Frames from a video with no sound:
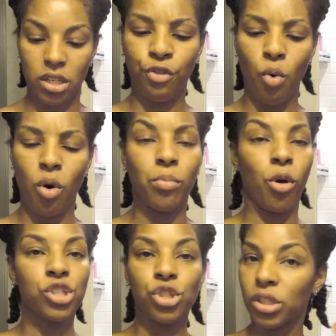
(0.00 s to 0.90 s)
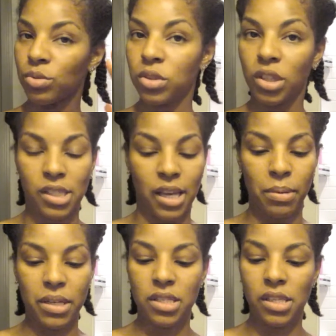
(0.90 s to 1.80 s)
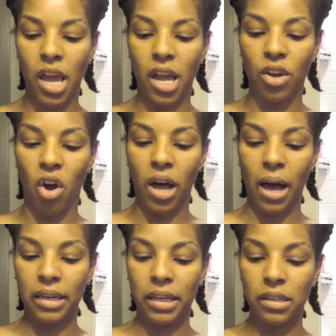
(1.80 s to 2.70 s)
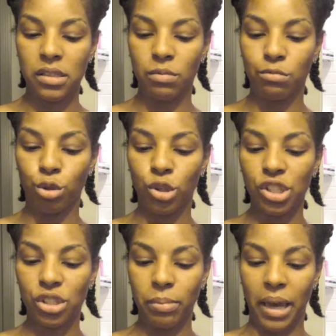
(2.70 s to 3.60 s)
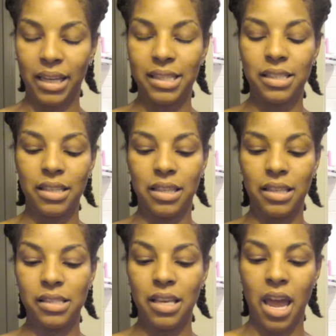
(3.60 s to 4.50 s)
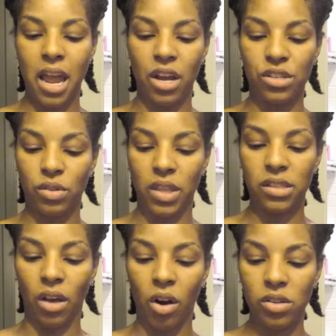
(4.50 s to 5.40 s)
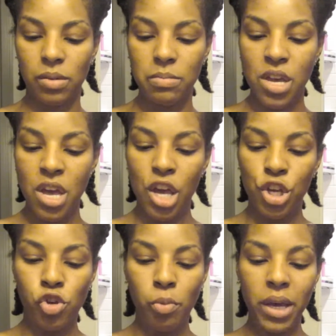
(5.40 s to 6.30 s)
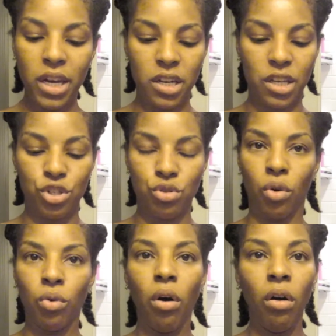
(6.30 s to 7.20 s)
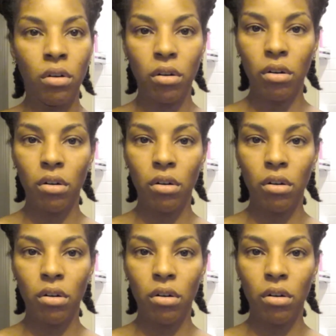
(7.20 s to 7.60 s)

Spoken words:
4, moisture. Look, because I've been saying, y'all, I need some moisture back into this hair, so that's awesome. Humidity control. Woo!